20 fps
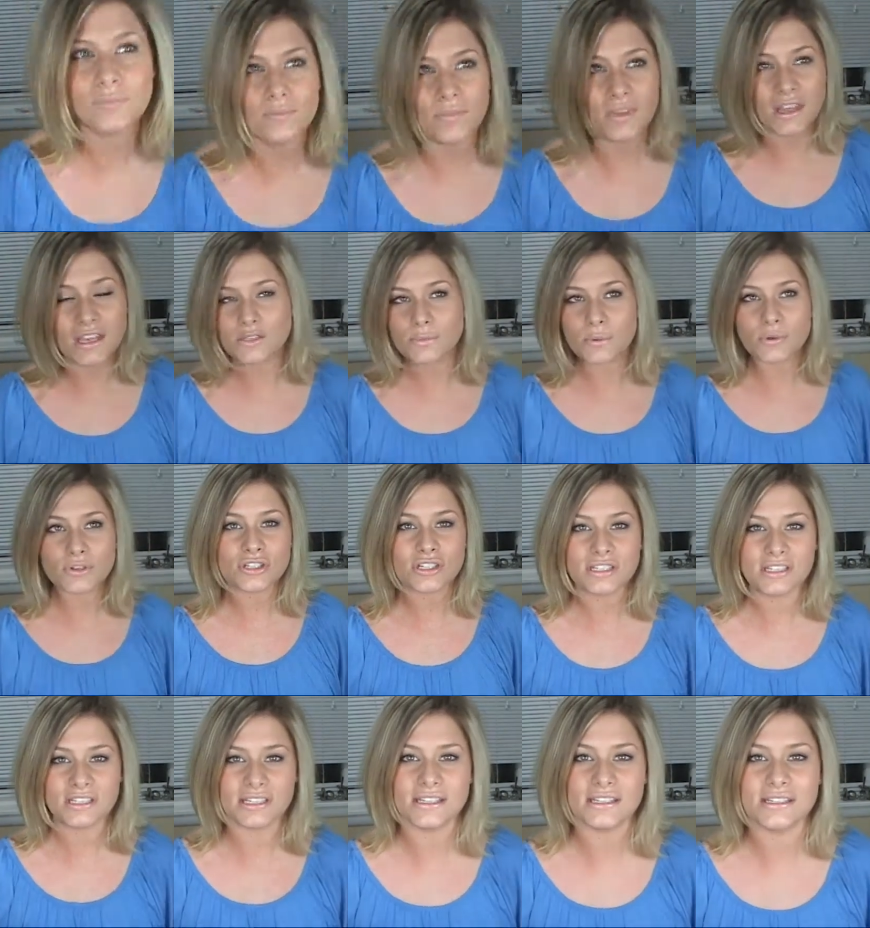especially
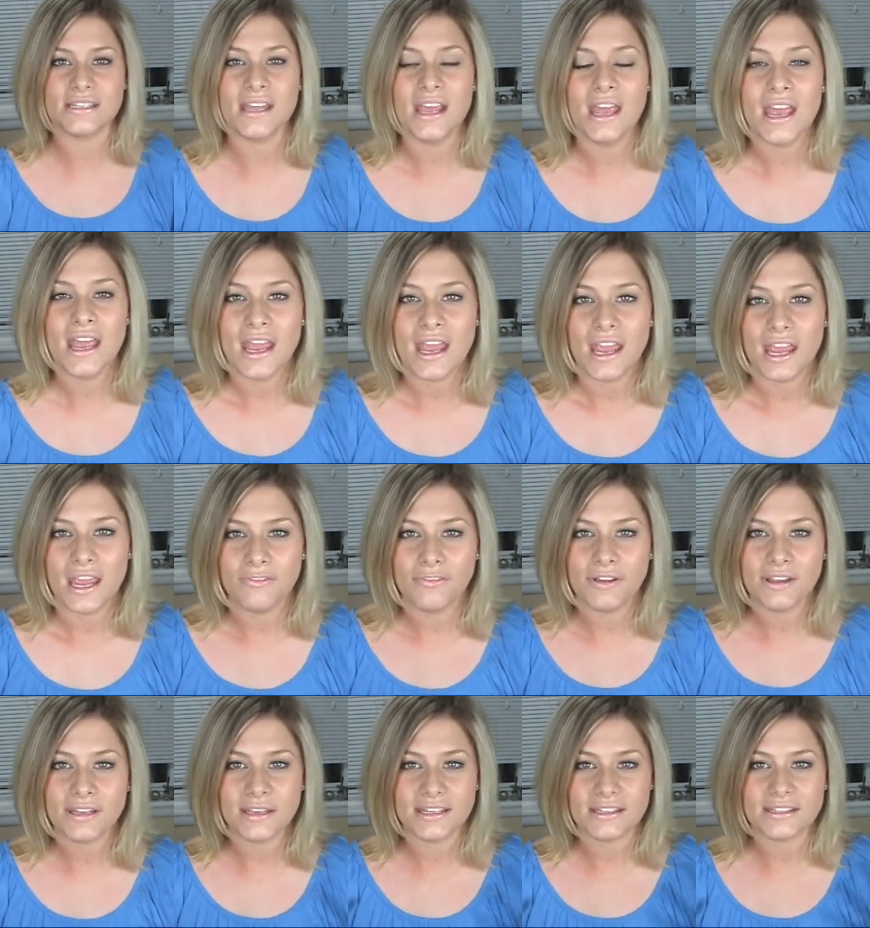since if
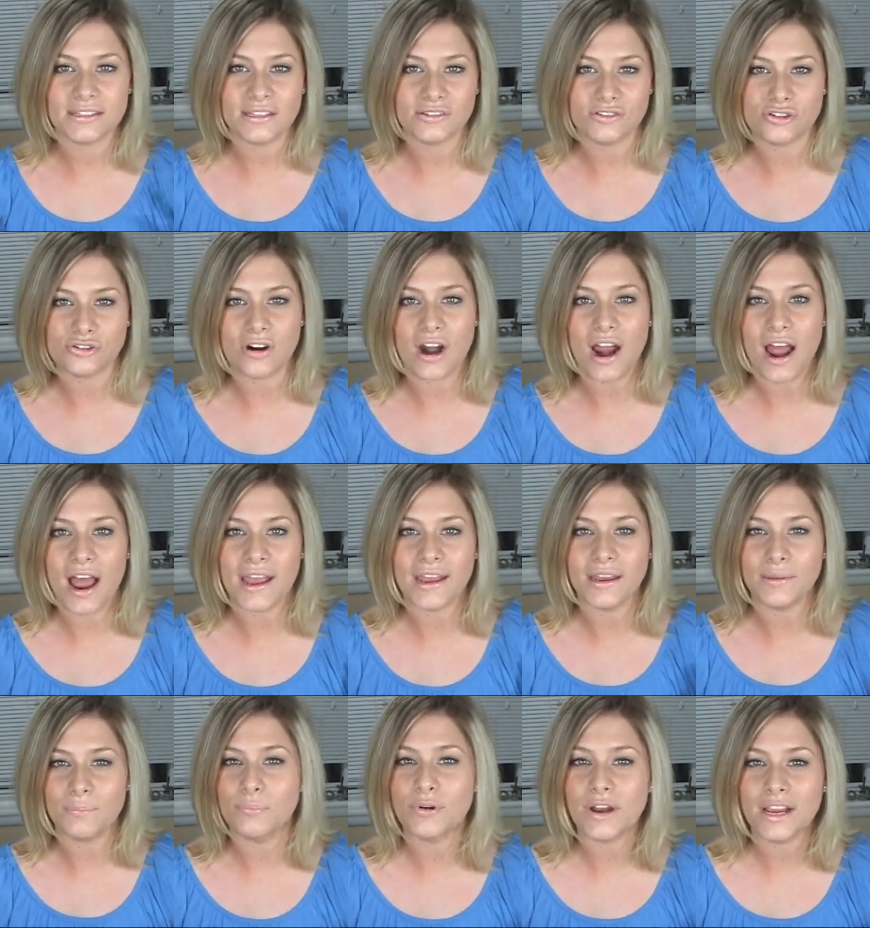it gets dry,
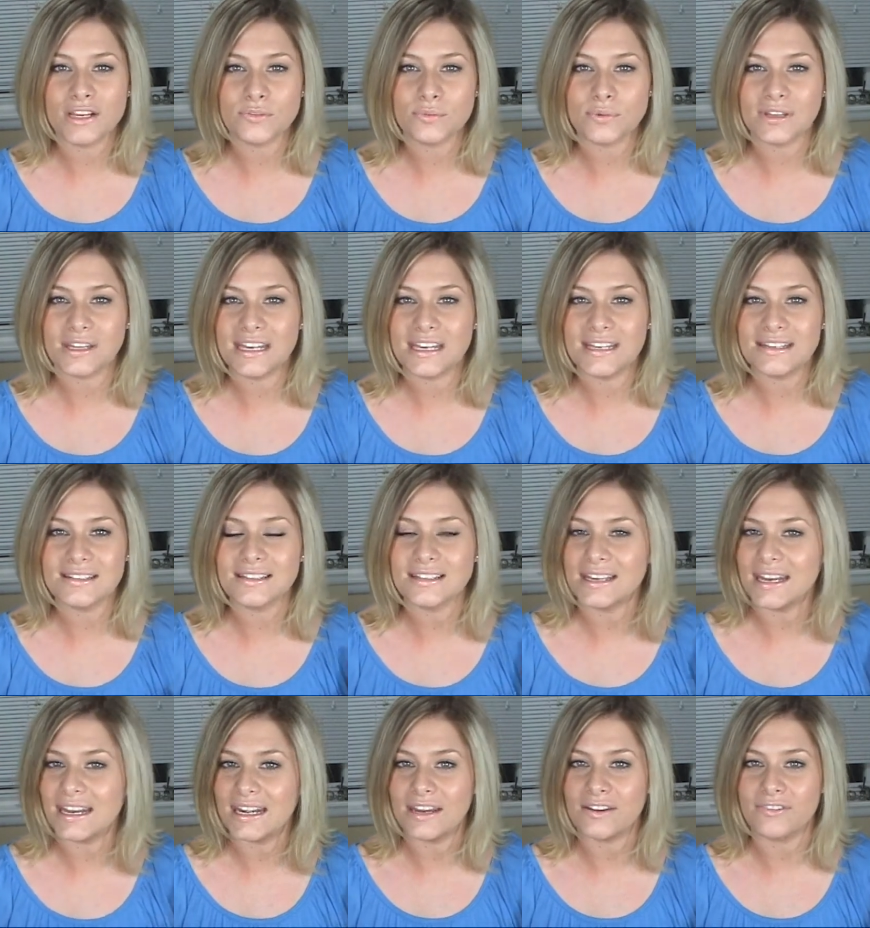it breaks really
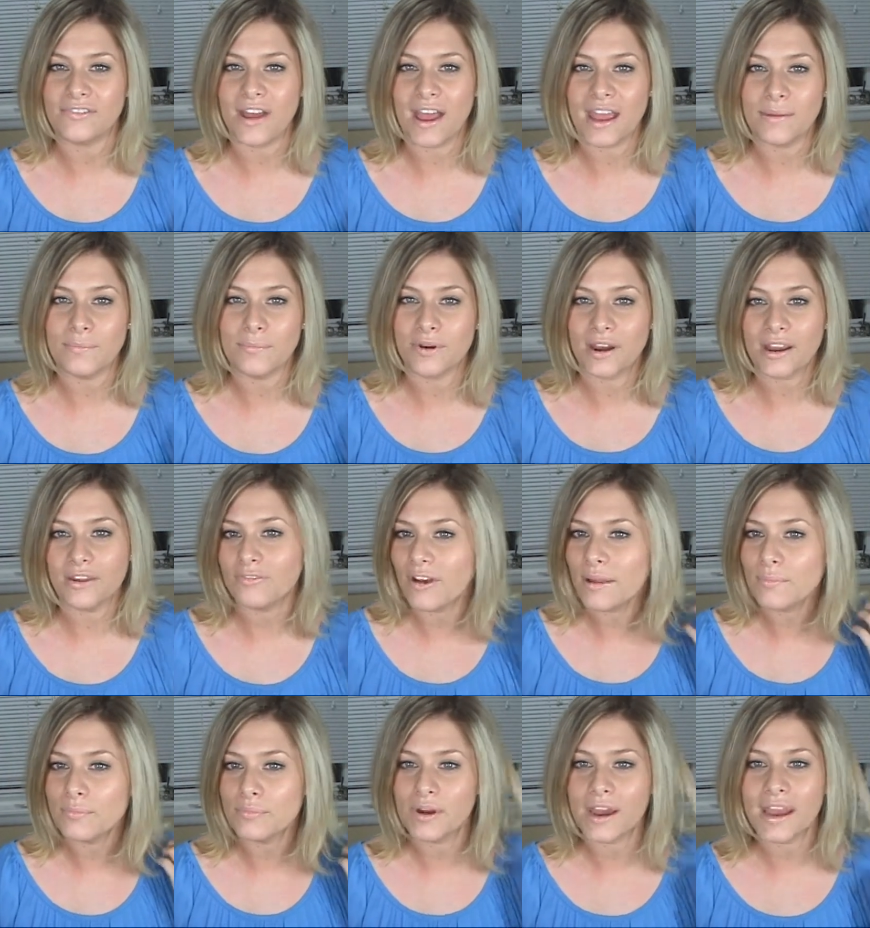easily, and if
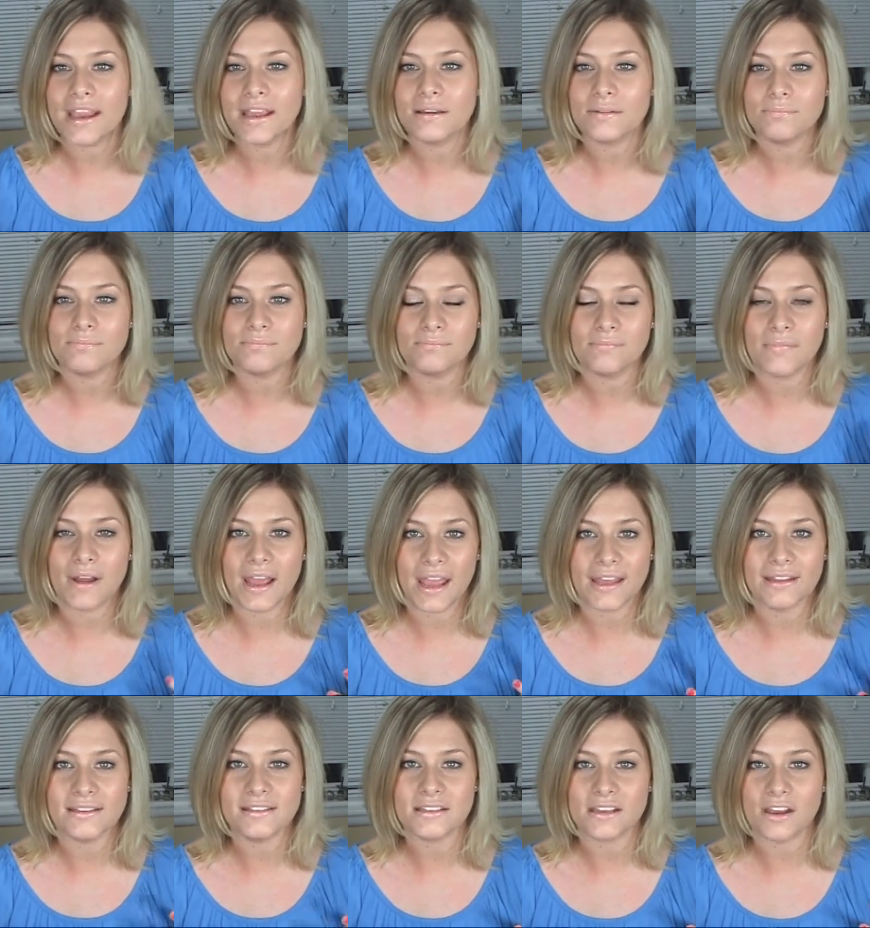I break my
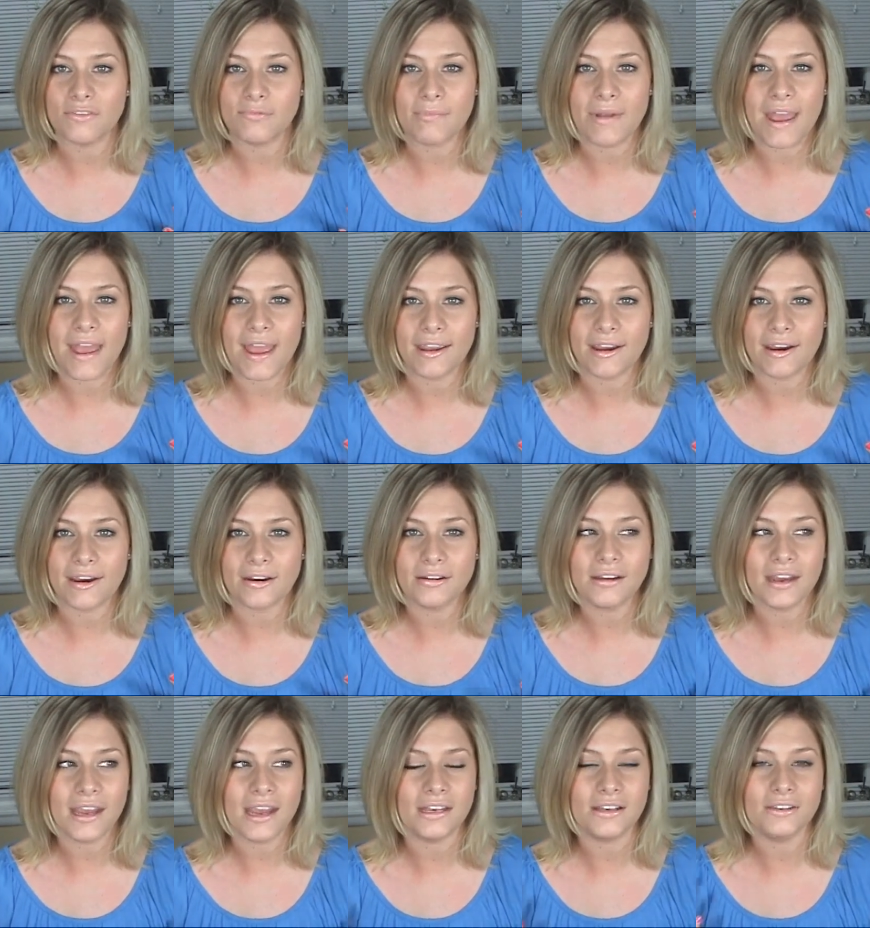ends off my hair,
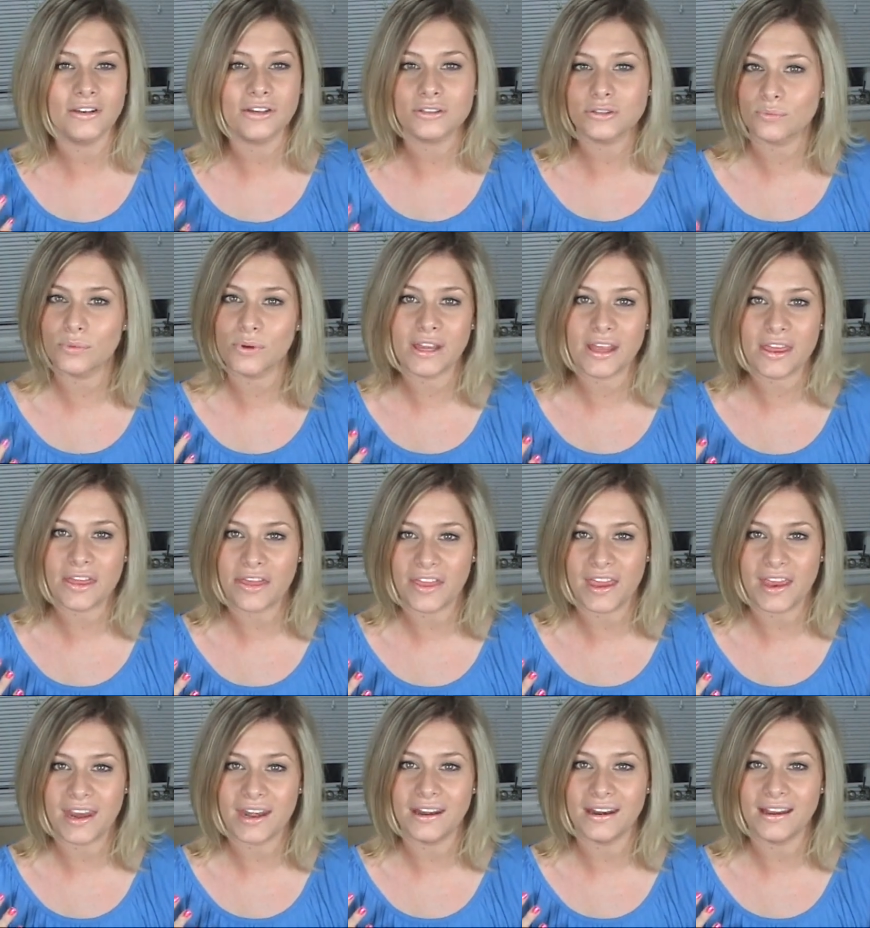it looks really
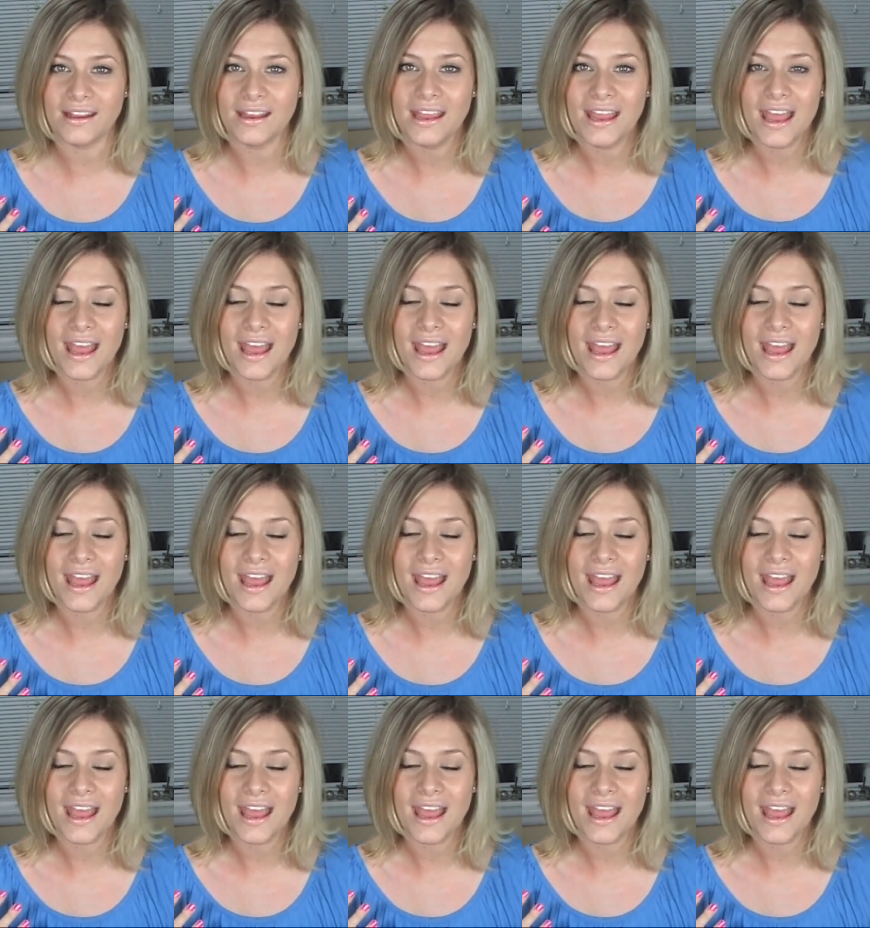thin,